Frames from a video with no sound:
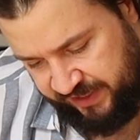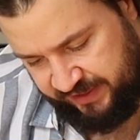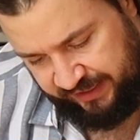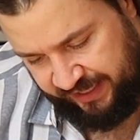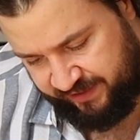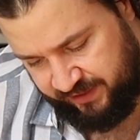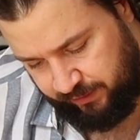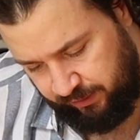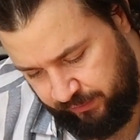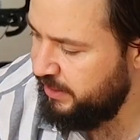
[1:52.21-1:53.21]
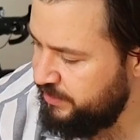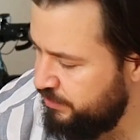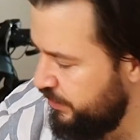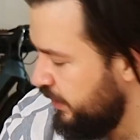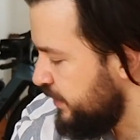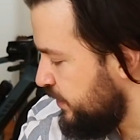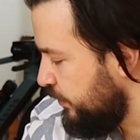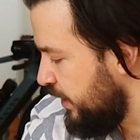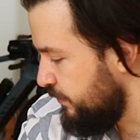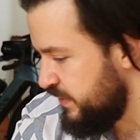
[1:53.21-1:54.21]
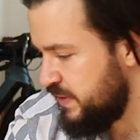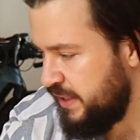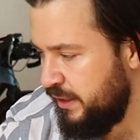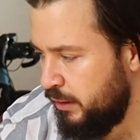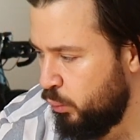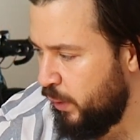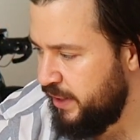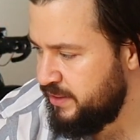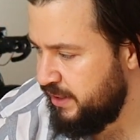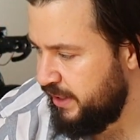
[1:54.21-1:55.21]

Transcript: that's a classic. I think I don't have a single white